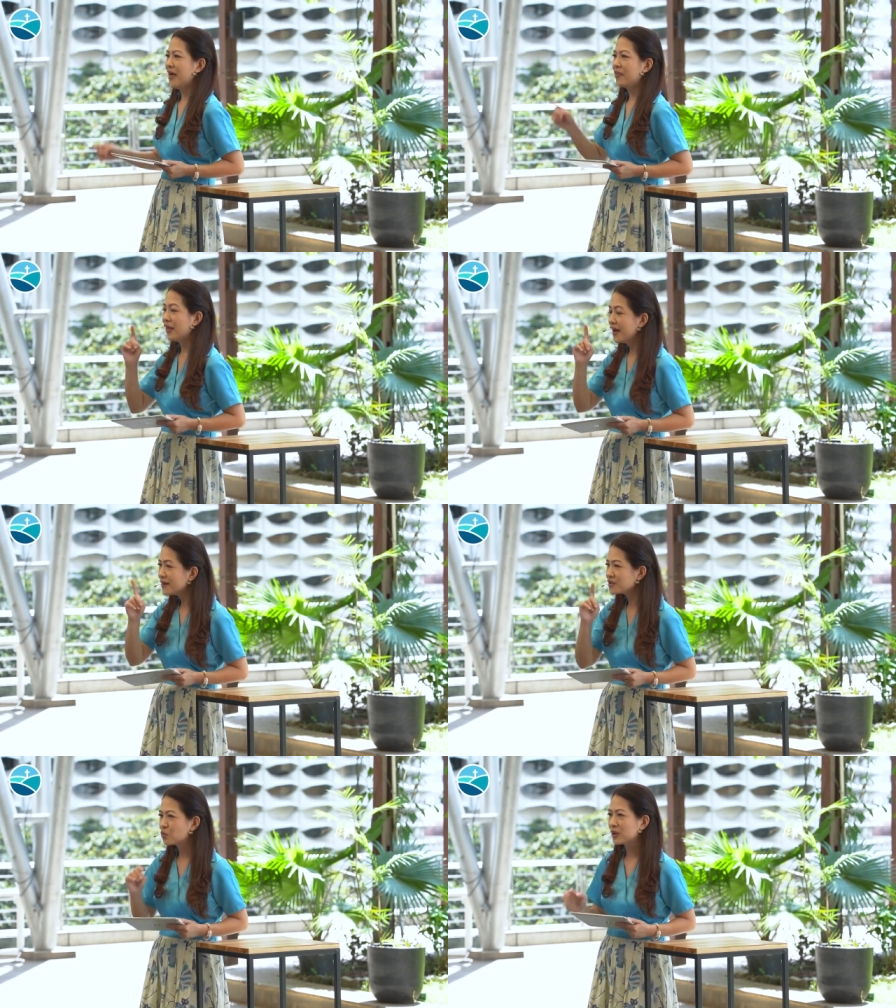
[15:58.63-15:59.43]
That
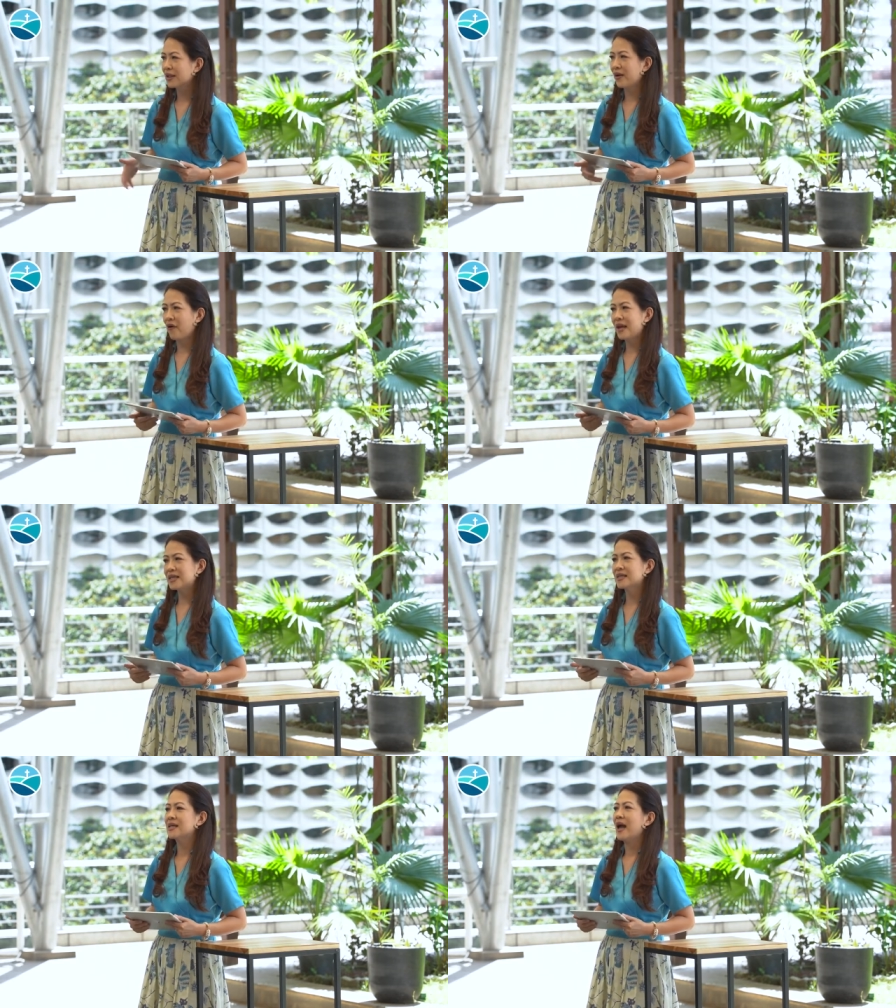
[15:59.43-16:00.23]
is what
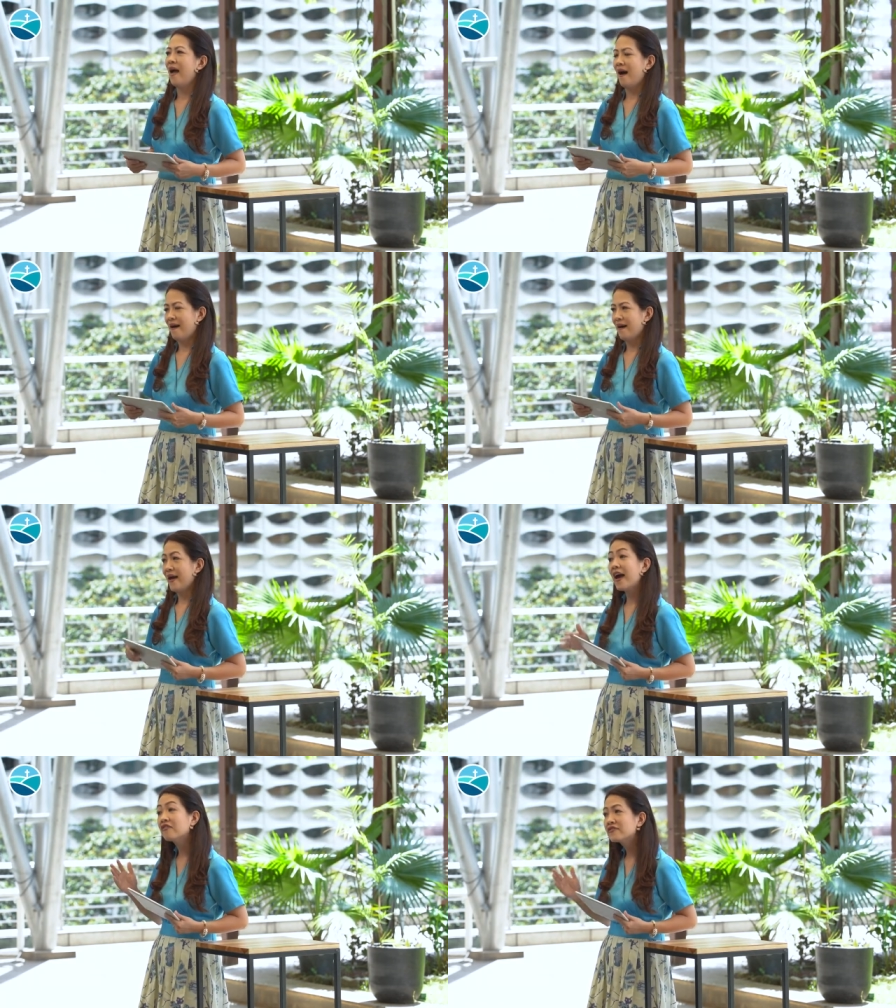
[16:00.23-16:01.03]
Christ uh,
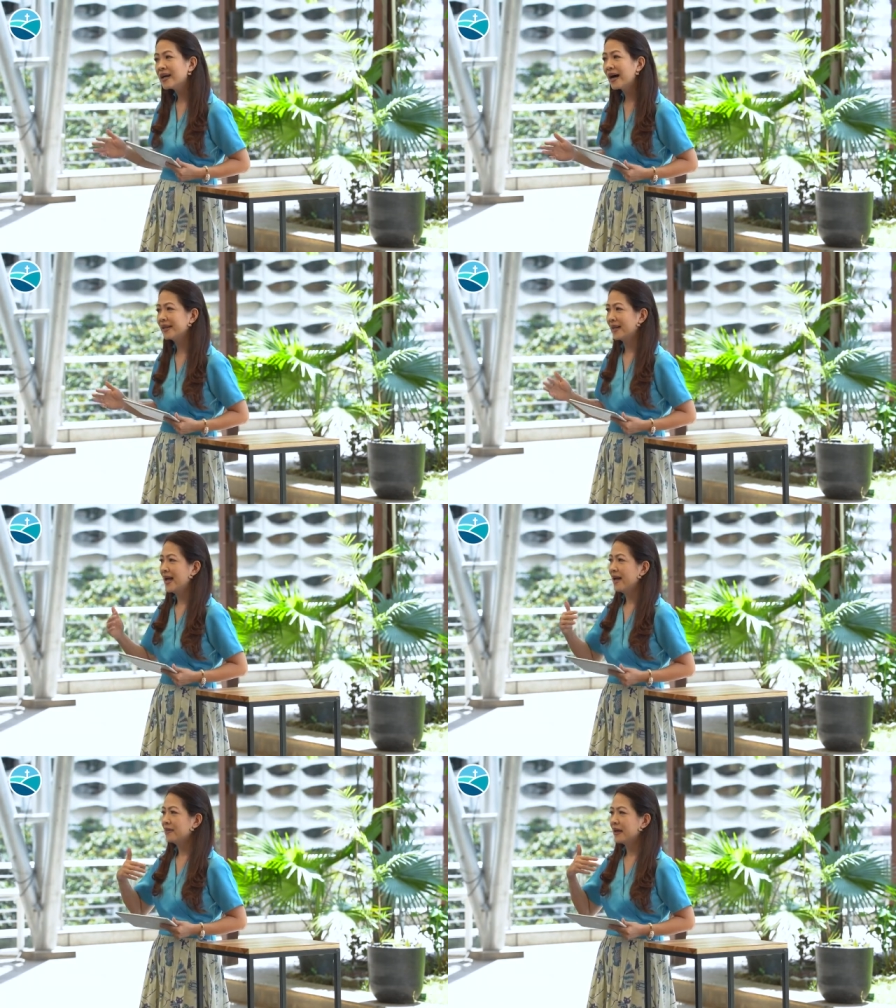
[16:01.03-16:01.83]
have done.
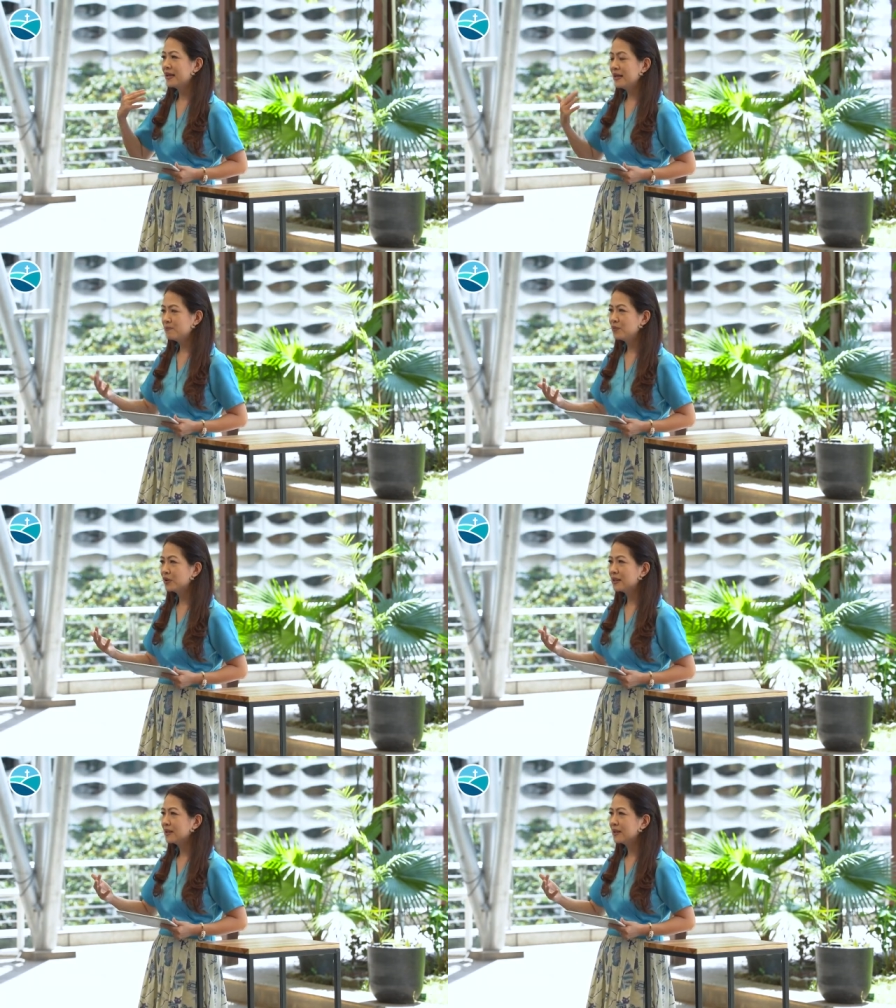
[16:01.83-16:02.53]
That he put